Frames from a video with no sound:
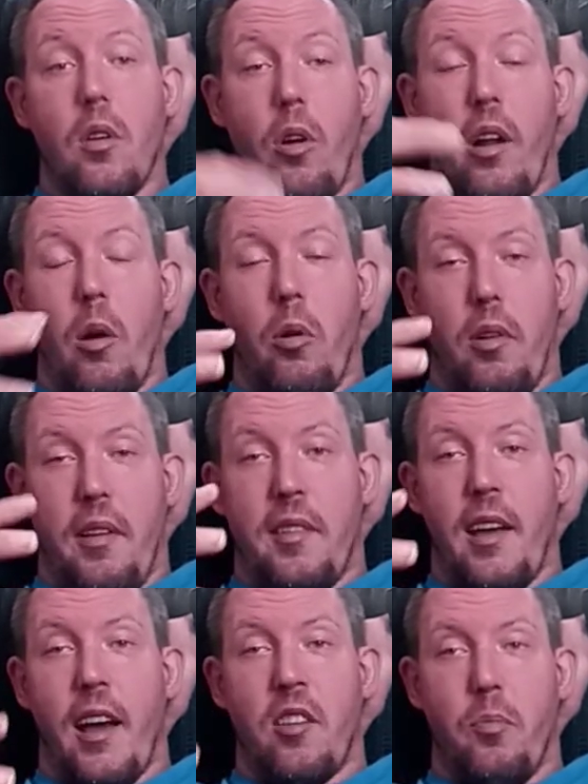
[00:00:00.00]
Not really
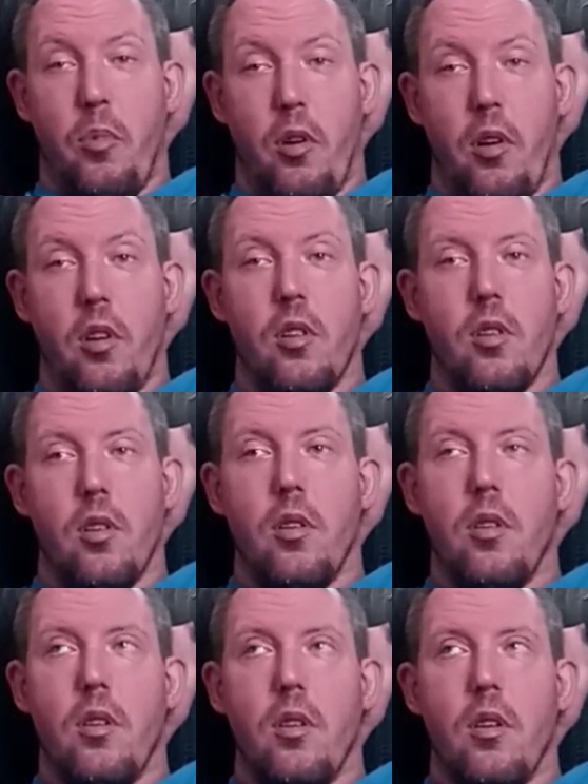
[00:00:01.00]
attacks, but
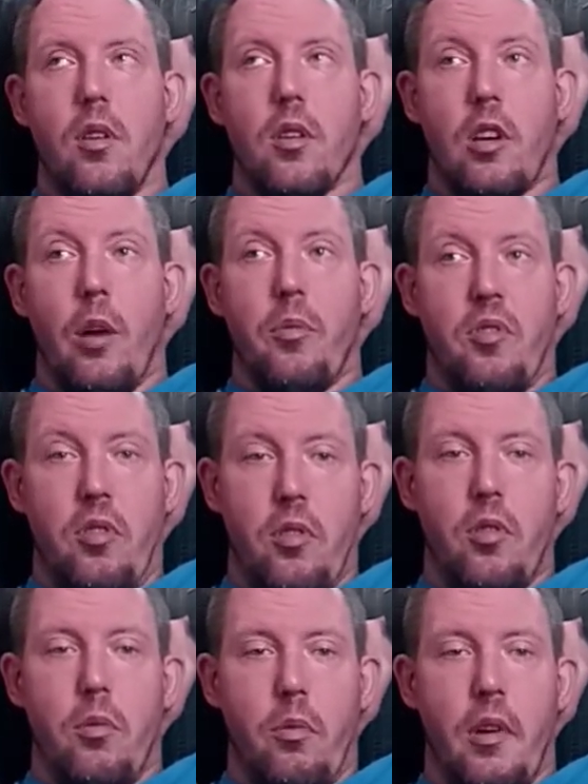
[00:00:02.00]
comes to
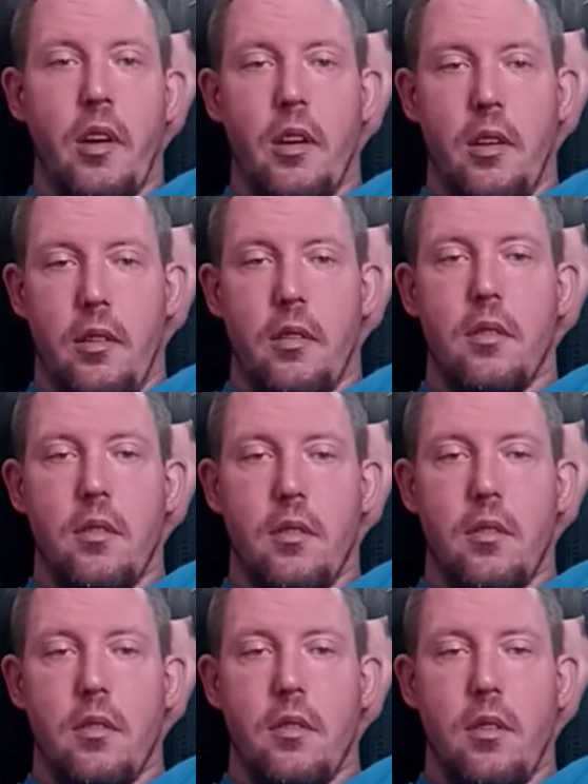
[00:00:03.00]
you and
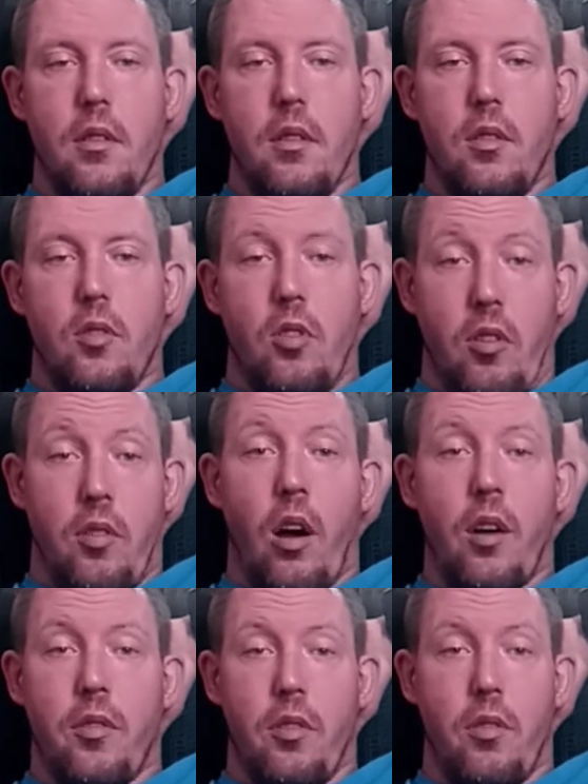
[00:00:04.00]
to
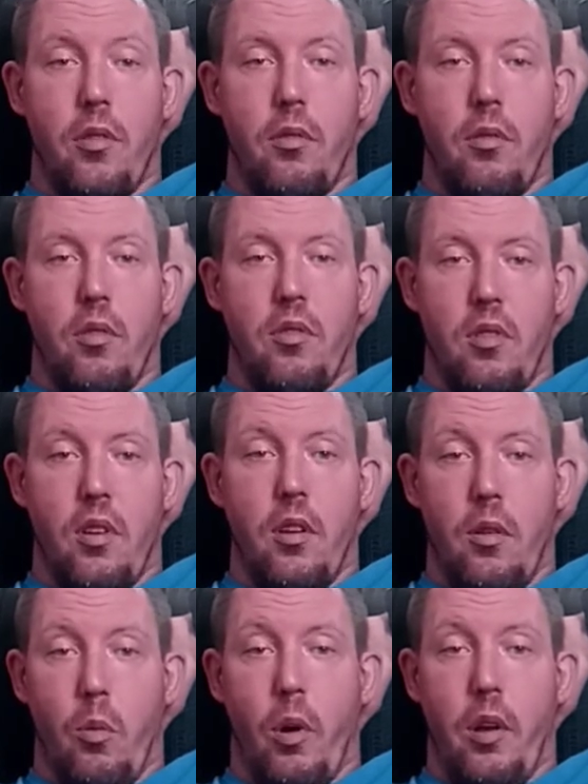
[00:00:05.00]
talk to you is in
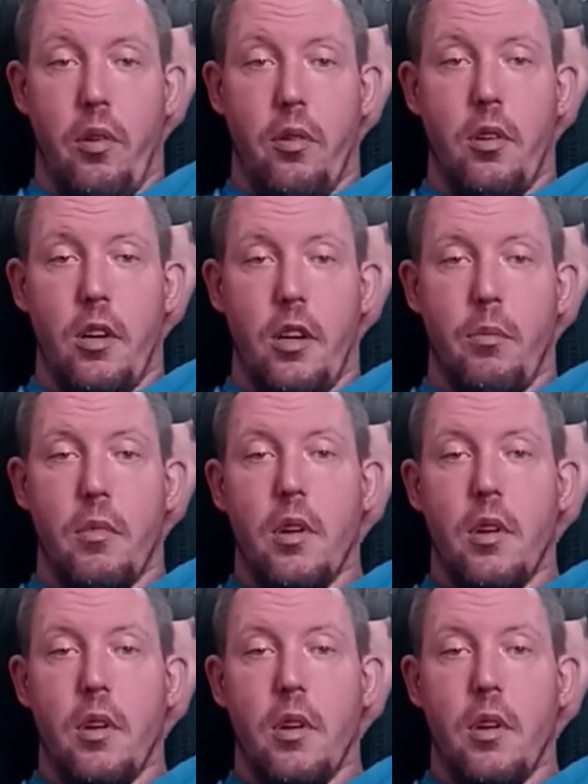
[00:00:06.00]
a wet dream.